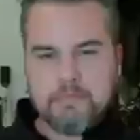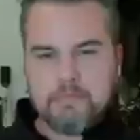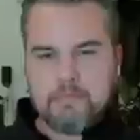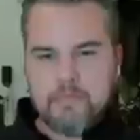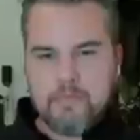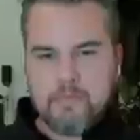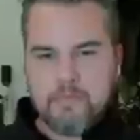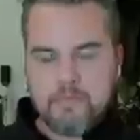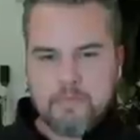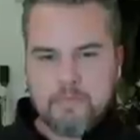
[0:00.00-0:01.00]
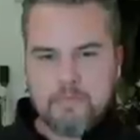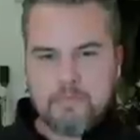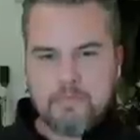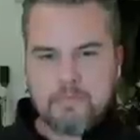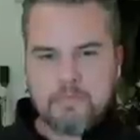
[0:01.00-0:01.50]

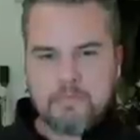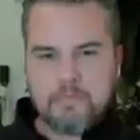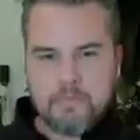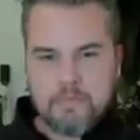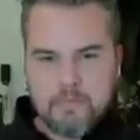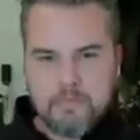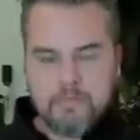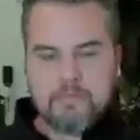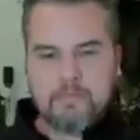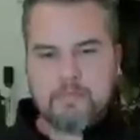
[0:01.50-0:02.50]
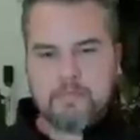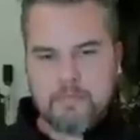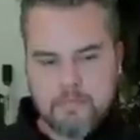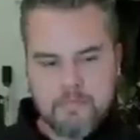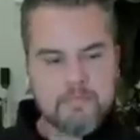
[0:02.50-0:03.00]

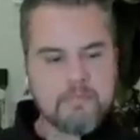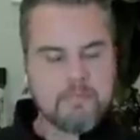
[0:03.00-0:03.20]
No words are spoken by the person on screen.